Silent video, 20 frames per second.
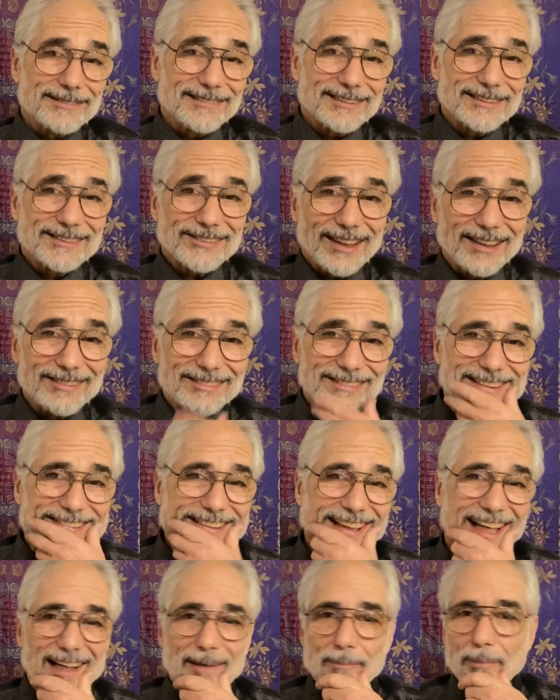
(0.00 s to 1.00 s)
That's why I was
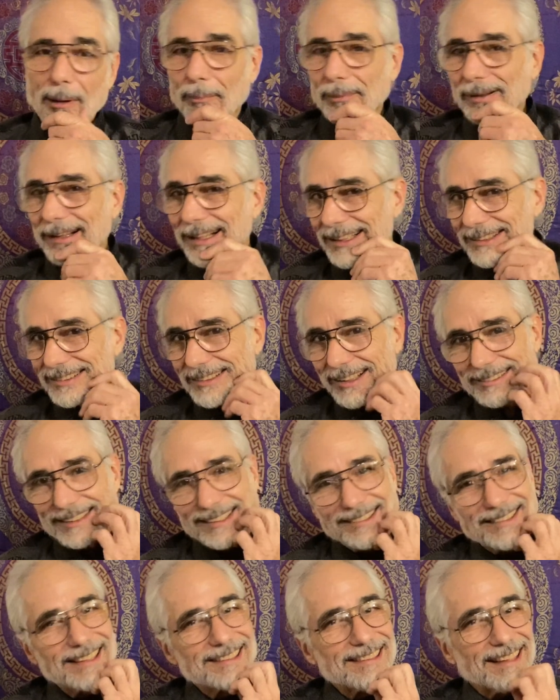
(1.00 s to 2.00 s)
kind of perplexed, all
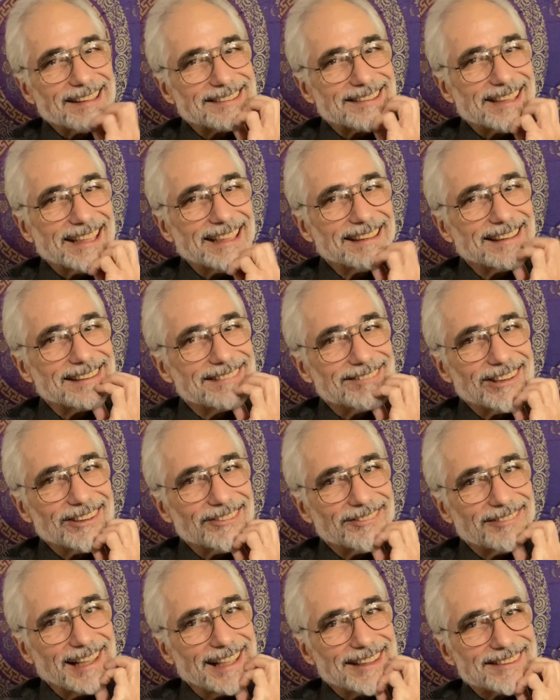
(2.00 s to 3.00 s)
these things I was thinking real
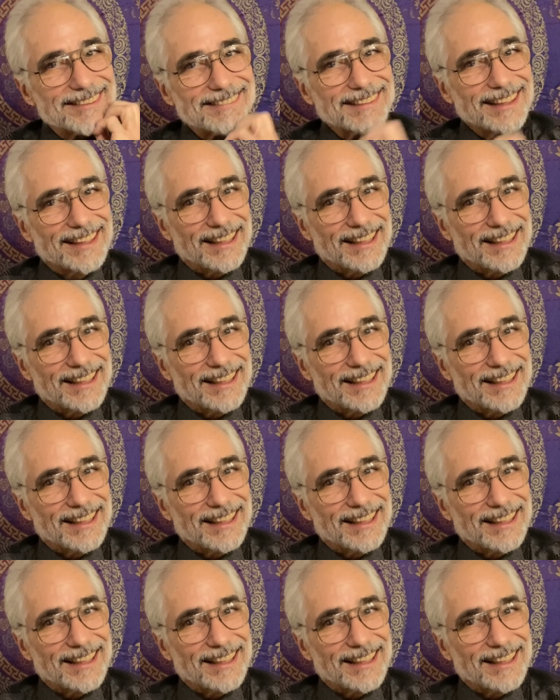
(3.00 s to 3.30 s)
fast.